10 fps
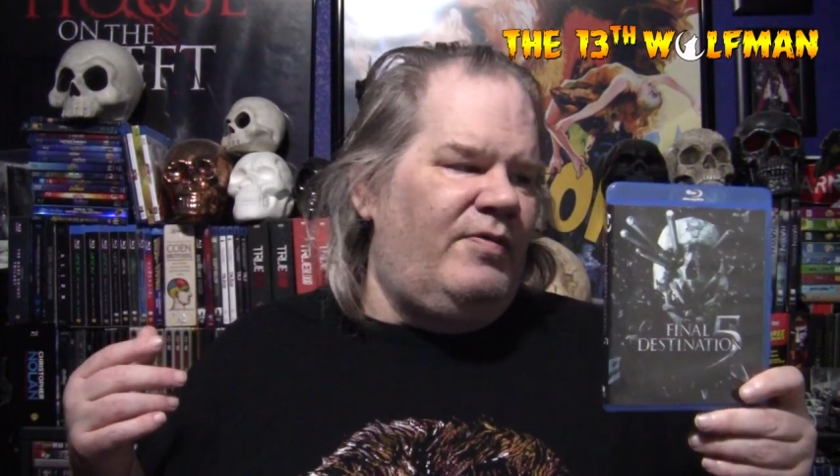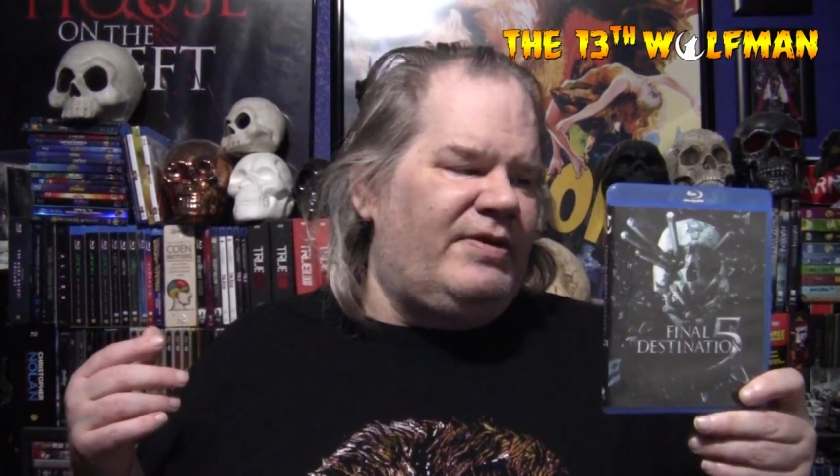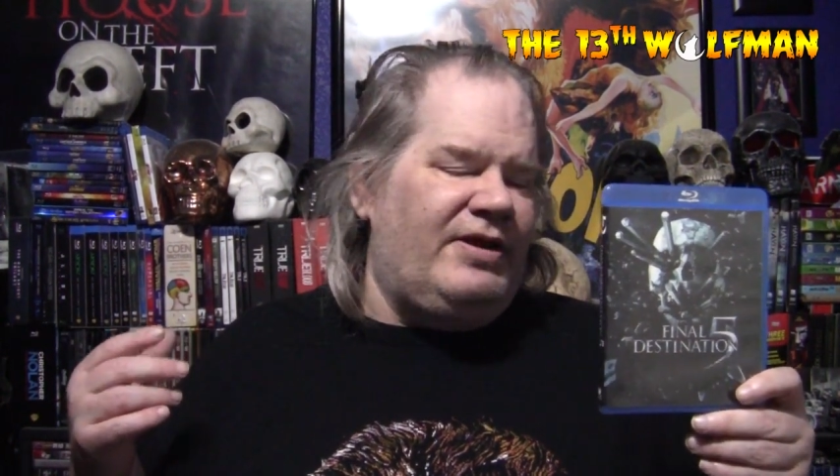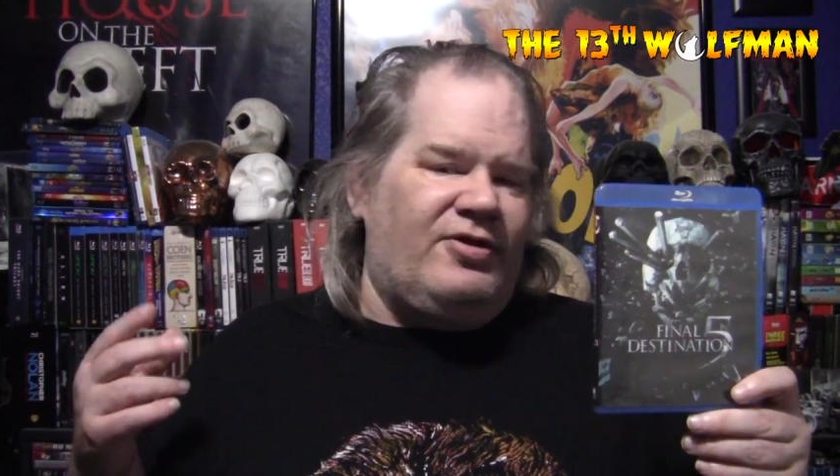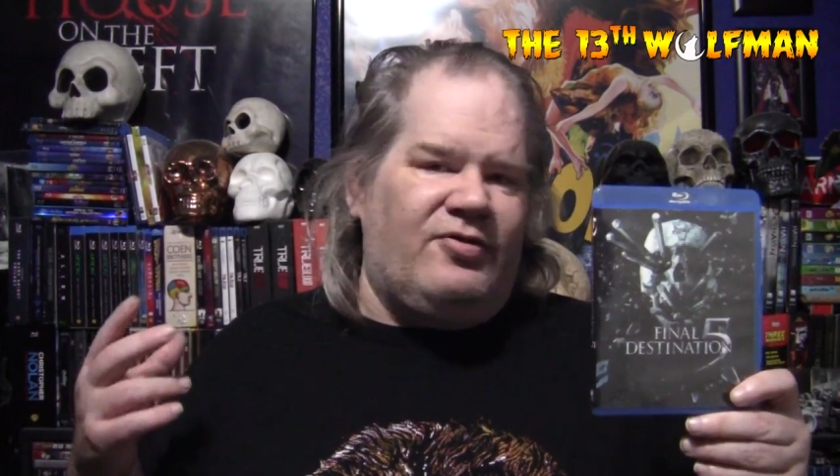
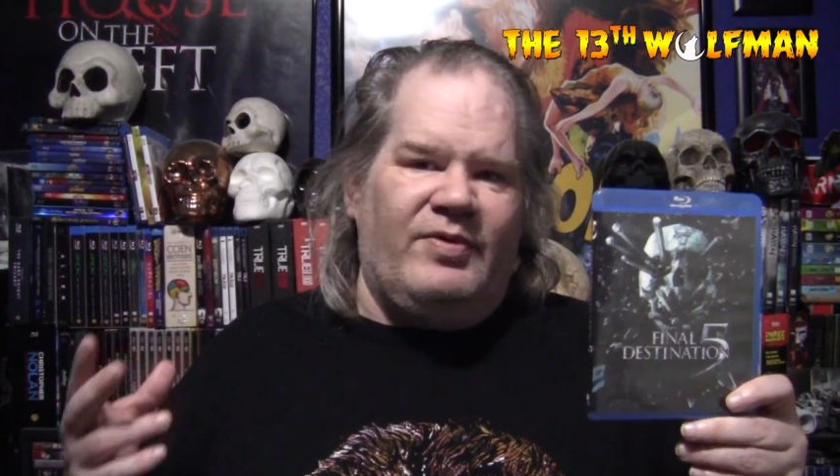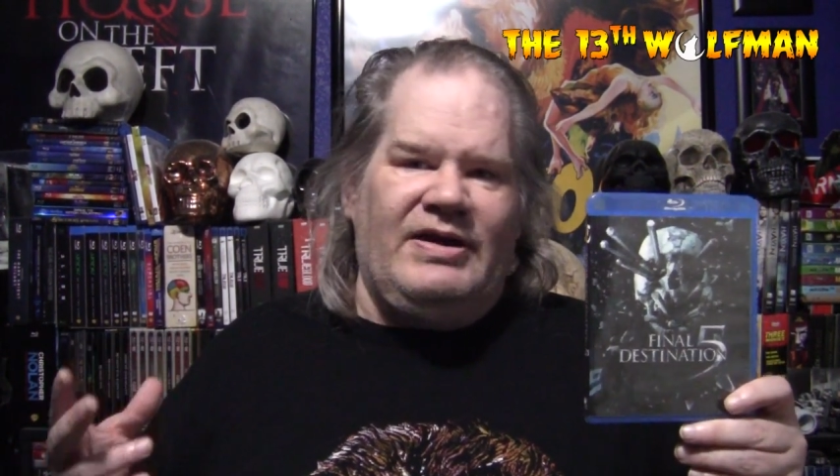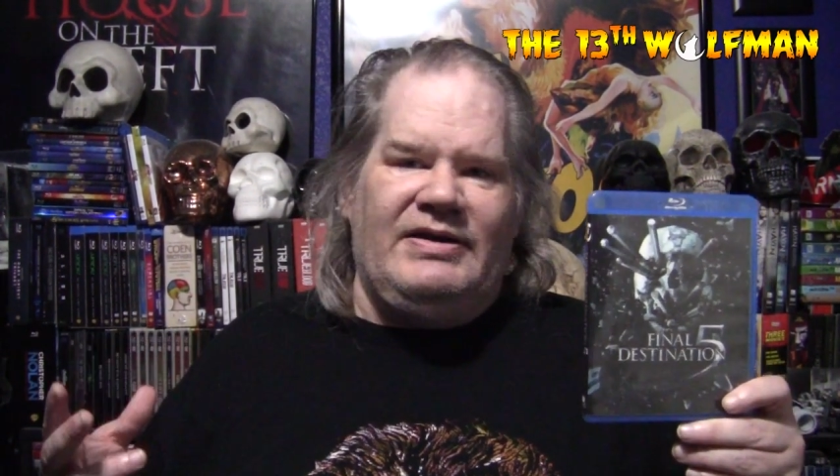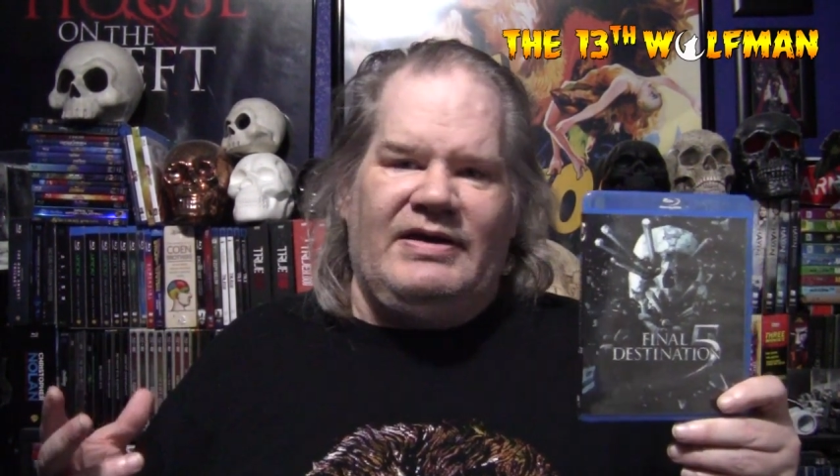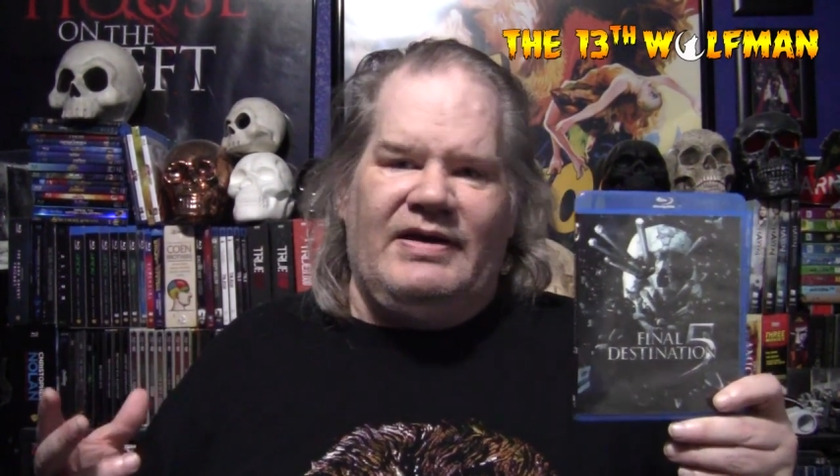with a
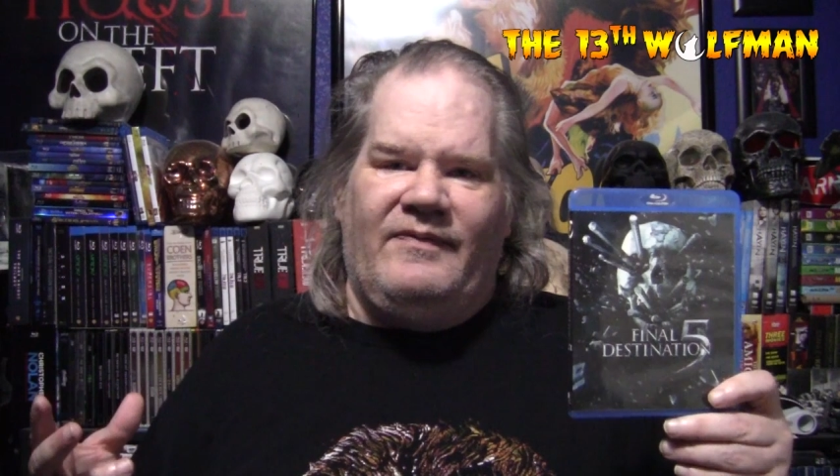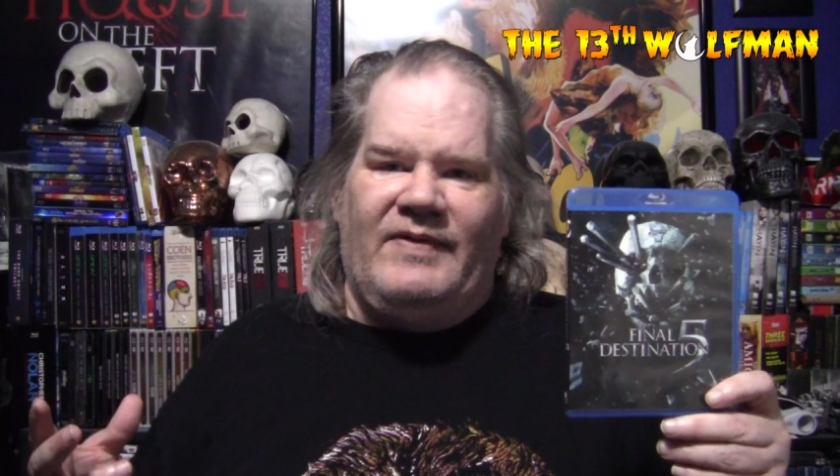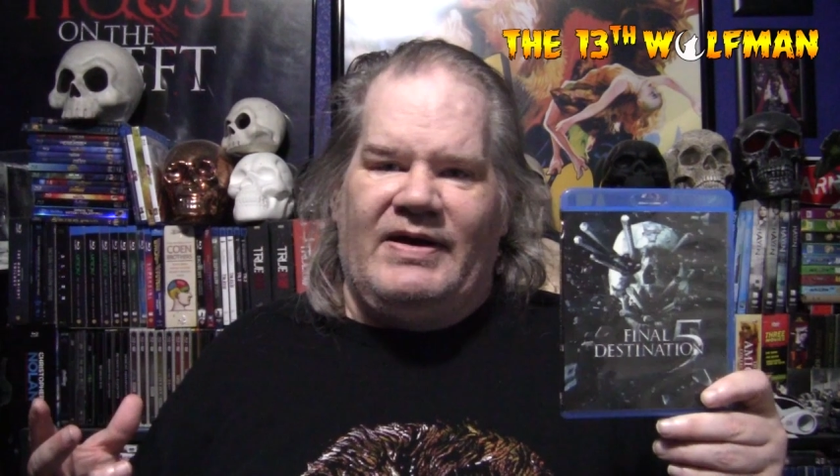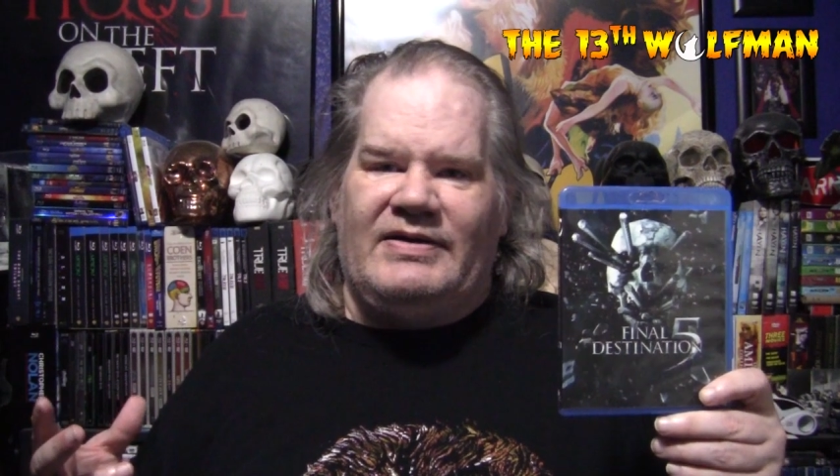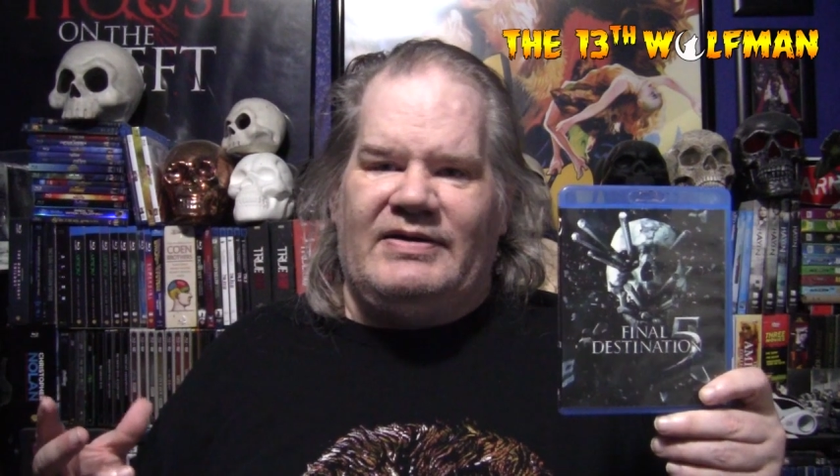3D
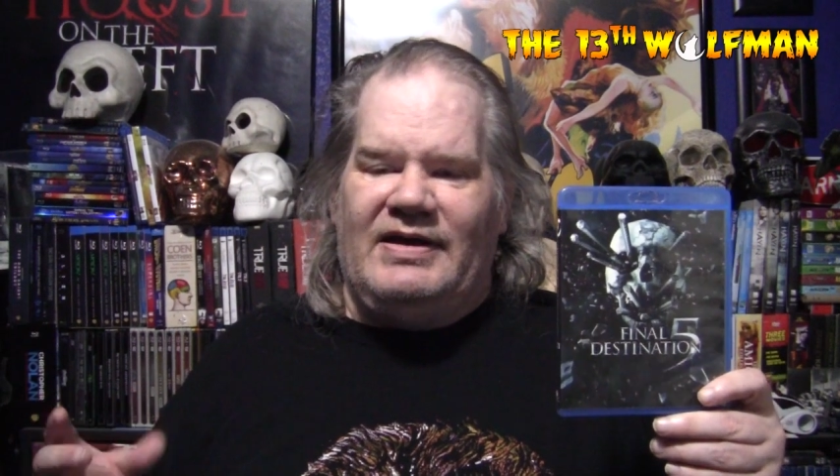effect,